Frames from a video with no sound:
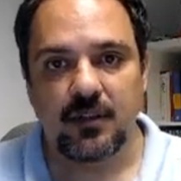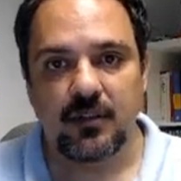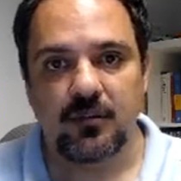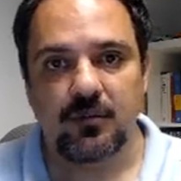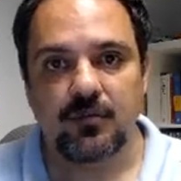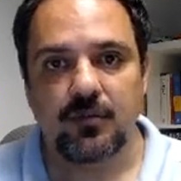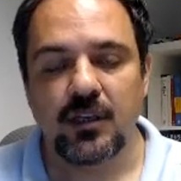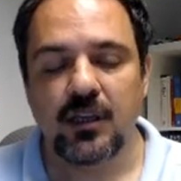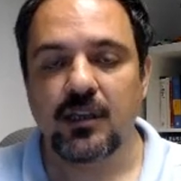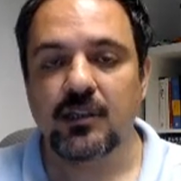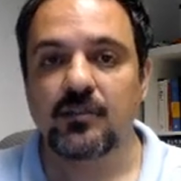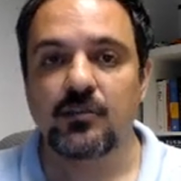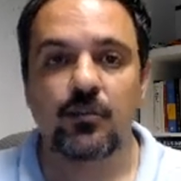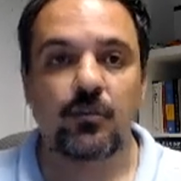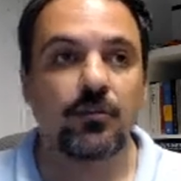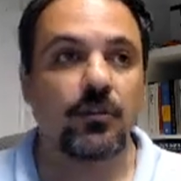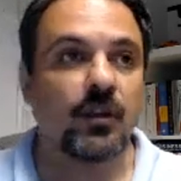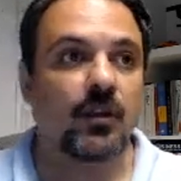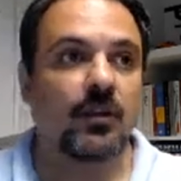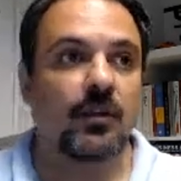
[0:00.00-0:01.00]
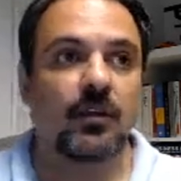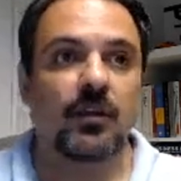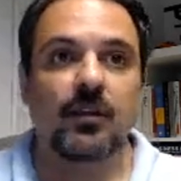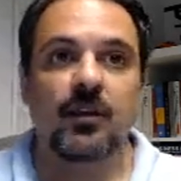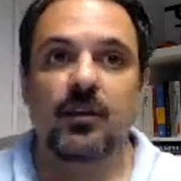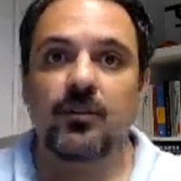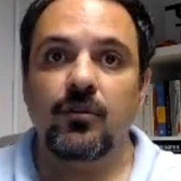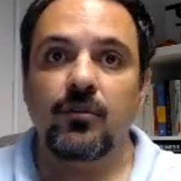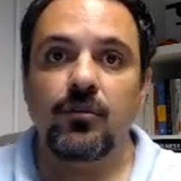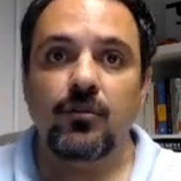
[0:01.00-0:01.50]
Okay, so
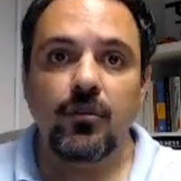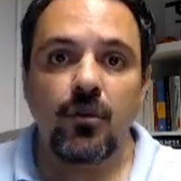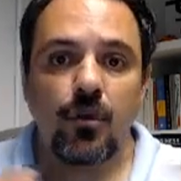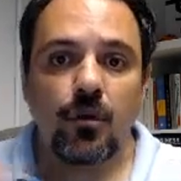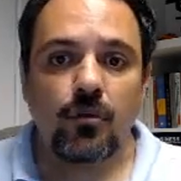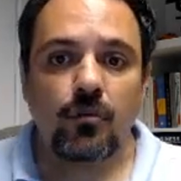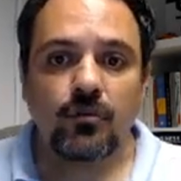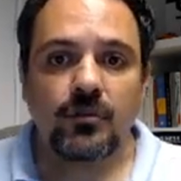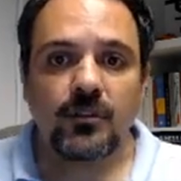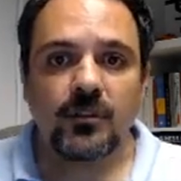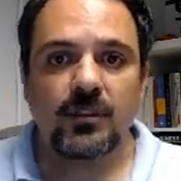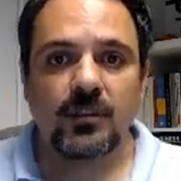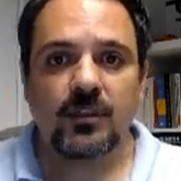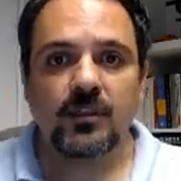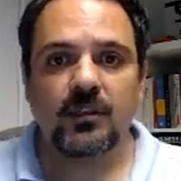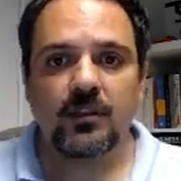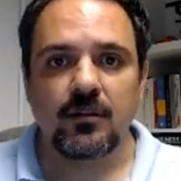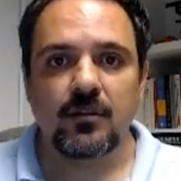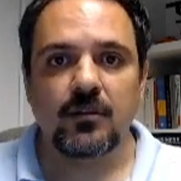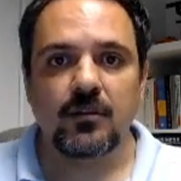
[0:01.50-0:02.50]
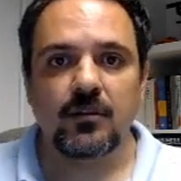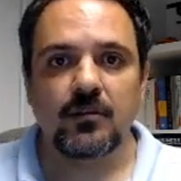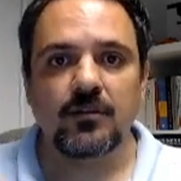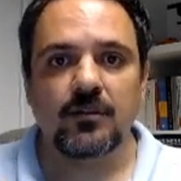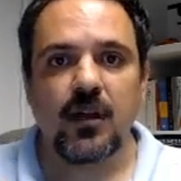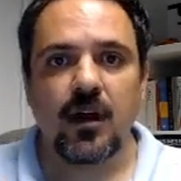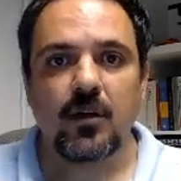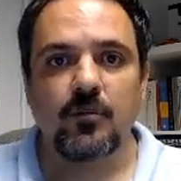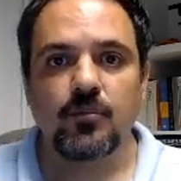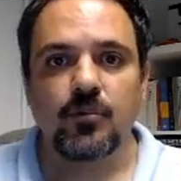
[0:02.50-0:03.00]
no single
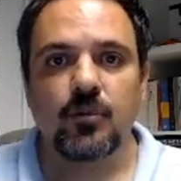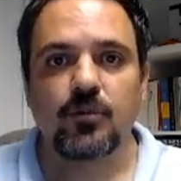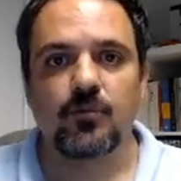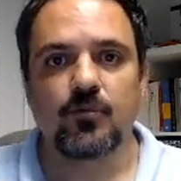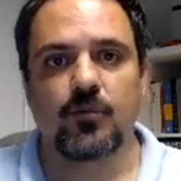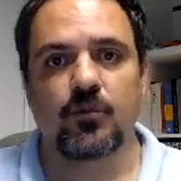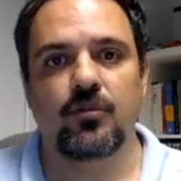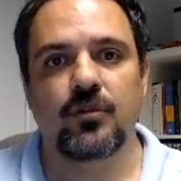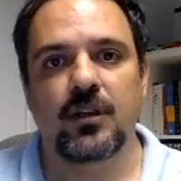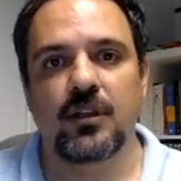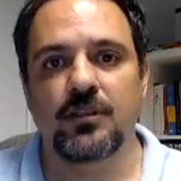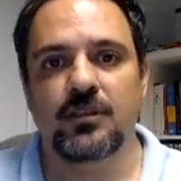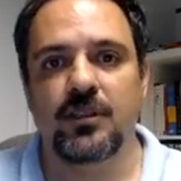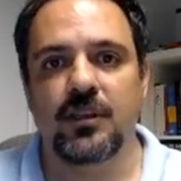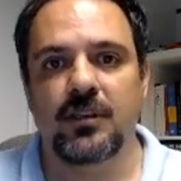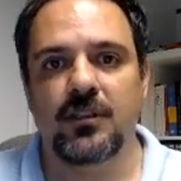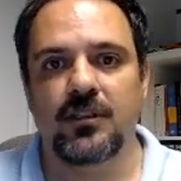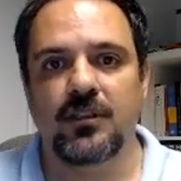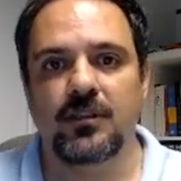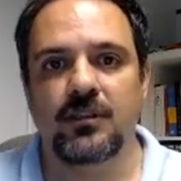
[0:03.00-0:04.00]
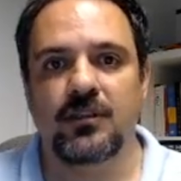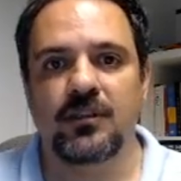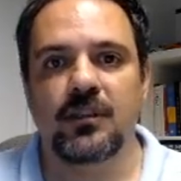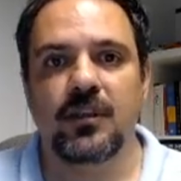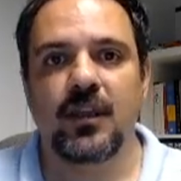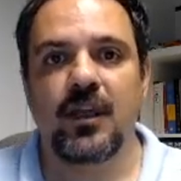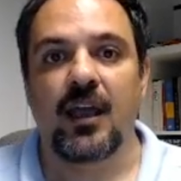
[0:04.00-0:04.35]
nonprofit organization